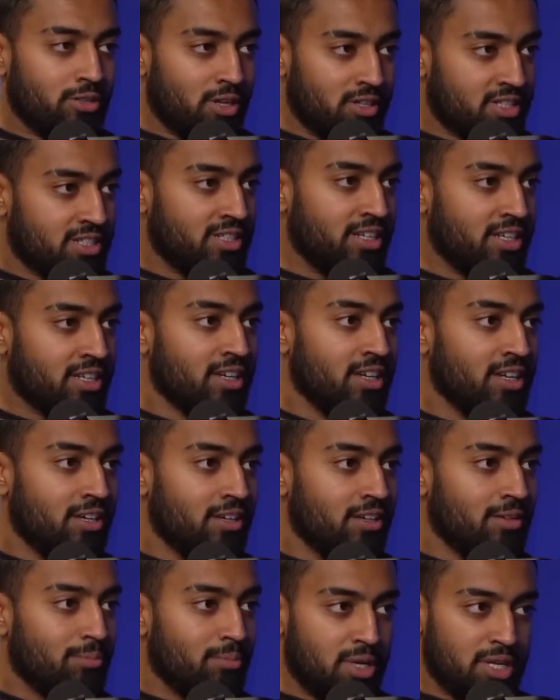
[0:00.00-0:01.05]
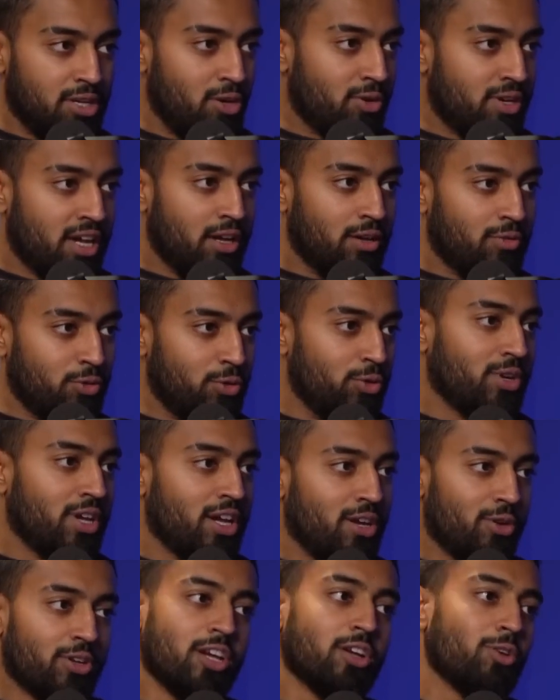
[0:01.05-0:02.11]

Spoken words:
Not sick? Money okay? Food okay? Okay,